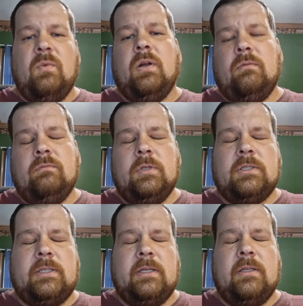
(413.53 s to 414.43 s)
well,
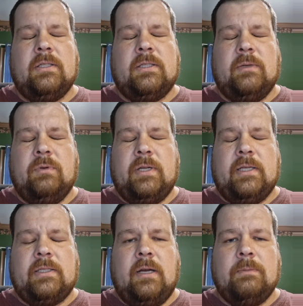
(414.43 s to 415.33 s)
let's stick with
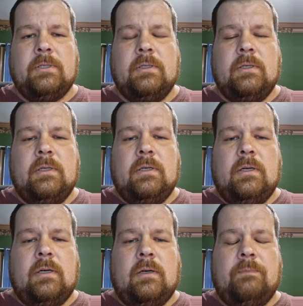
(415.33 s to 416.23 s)

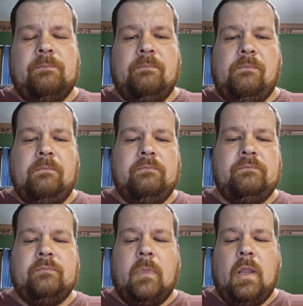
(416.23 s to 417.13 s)
desktops.
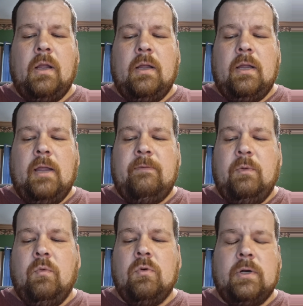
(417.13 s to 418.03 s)
If
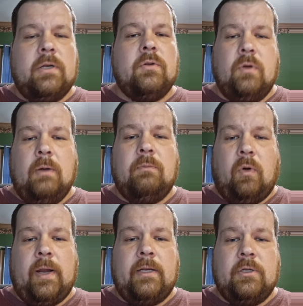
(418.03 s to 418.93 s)
you wanted to
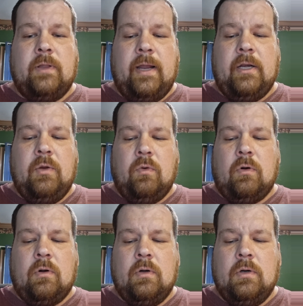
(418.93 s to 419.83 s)
upgrade to that
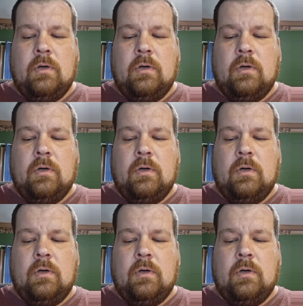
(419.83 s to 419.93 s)
newer